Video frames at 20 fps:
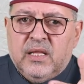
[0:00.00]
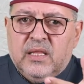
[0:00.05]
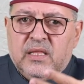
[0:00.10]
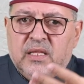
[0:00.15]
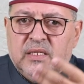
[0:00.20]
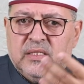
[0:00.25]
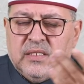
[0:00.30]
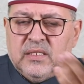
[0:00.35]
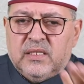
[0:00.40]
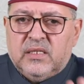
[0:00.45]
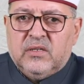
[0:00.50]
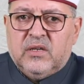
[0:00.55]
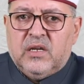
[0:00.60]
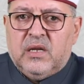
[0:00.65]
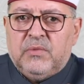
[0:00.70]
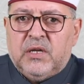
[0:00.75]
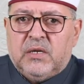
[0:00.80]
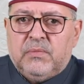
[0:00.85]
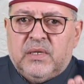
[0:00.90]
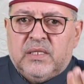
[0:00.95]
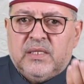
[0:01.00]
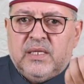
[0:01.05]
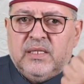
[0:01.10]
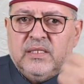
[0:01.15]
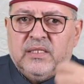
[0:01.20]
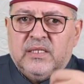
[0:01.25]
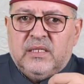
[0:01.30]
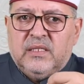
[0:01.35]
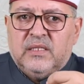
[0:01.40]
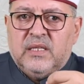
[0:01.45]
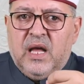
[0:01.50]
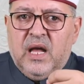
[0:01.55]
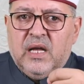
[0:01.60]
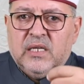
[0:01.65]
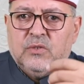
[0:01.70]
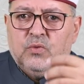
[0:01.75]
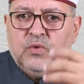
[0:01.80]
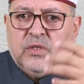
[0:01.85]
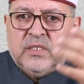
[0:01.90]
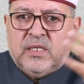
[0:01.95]
This is in grammar, but in
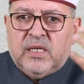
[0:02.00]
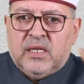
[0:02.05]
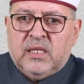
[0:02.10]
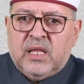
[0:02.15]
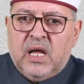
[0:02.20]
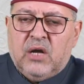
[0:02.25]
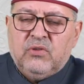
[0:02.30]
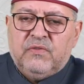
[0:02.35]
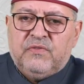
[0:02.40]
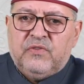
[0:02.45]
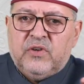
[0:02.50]
syntax, we say noun